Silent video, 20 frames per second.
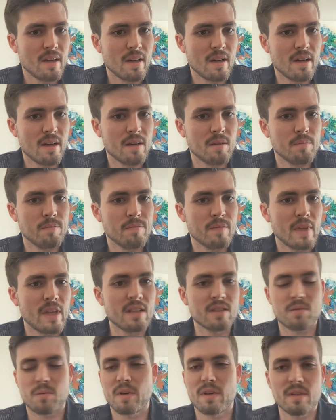And
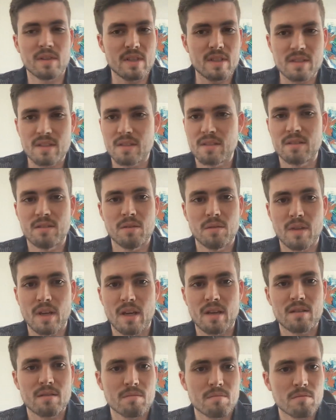it's really easy to do
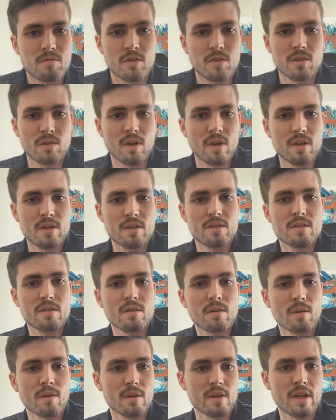that for
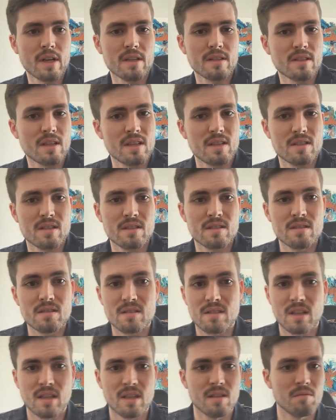large
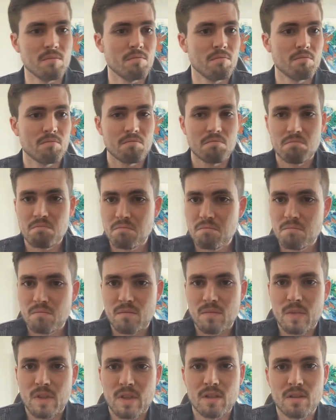organizations. And,
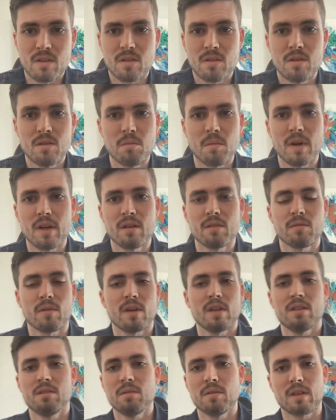you might have
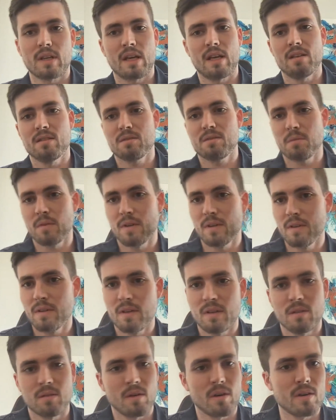run into a case where
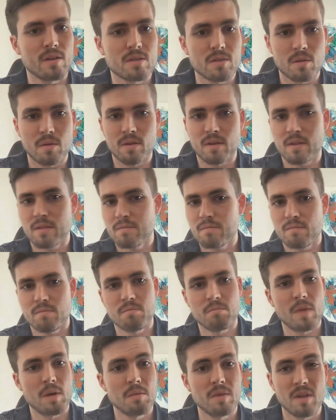in a large org,
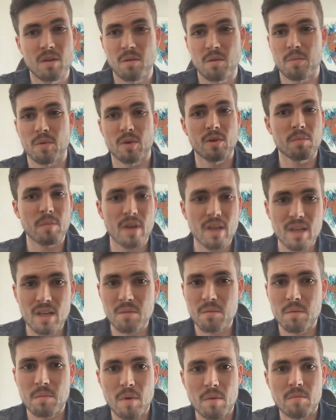maybe they were burned by an
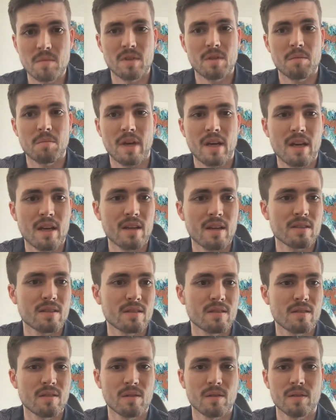MMM in the
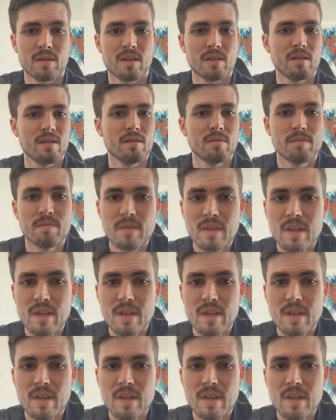past, or the